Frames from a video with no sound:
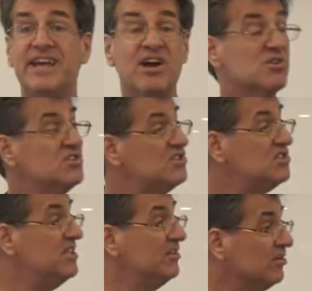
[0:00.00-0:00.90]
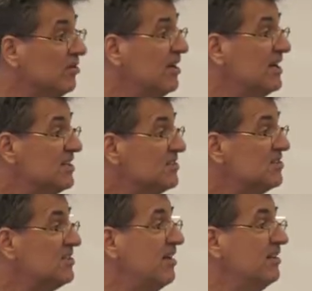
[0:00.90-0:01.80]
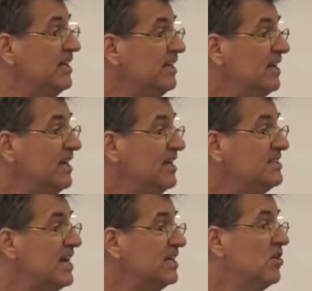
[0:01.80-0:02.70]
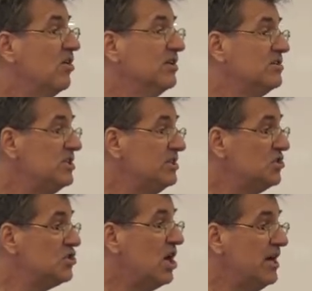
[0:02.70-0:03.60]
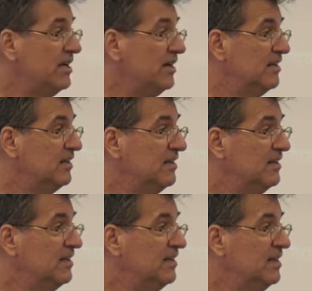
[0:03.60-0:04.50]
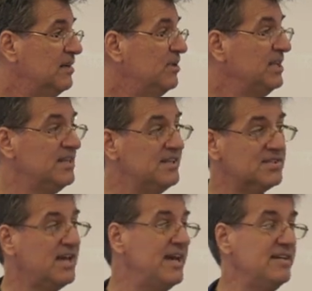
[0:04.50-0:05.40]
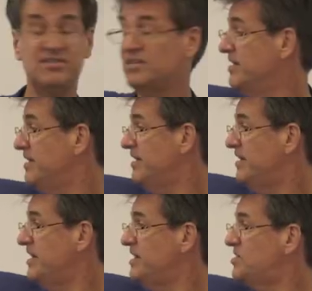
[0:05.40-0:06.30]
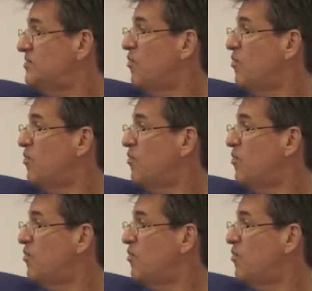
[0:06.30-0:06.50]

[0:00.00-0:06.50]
They are still selling technology to China. But in this case, it's